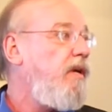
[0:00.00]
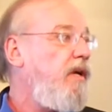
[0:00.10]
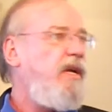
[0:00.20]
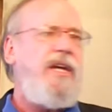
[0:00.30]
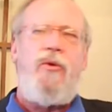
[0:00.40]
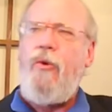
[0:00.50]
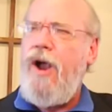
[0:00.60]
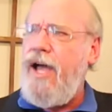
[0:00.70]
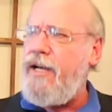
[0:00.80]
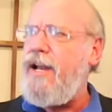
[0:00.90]
It
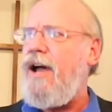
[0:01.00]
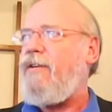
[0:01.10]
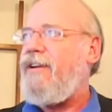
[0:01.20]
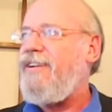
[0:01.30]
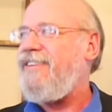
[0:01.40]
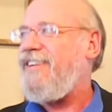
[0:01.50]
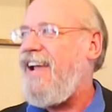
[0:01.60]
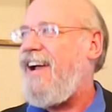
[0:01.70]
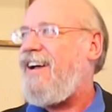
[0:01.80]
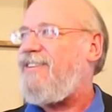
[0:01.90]
rotted out.
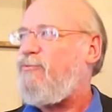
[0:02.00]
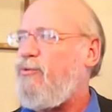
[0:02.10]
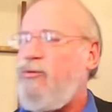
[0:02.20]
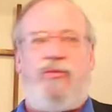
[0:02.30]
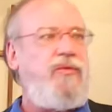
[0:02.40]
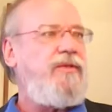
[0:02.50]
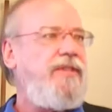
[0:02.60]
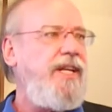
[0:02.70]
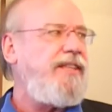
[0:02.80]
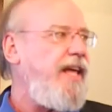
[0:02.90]
Yeah. Ooh,
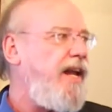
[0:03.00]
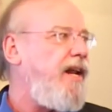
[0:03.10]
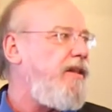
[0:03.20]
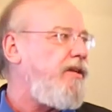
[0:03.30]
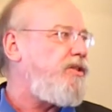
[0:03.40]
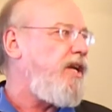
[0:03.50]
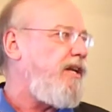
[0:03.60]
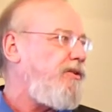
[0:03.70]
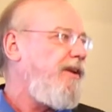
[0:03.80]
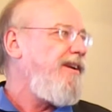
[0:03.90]
get that out of the
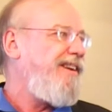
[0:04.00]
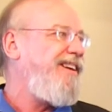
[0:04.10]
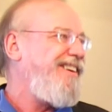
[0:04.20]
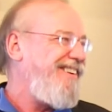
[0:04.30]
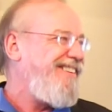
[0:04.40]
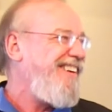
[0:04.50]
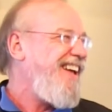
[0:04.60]
tent. You know.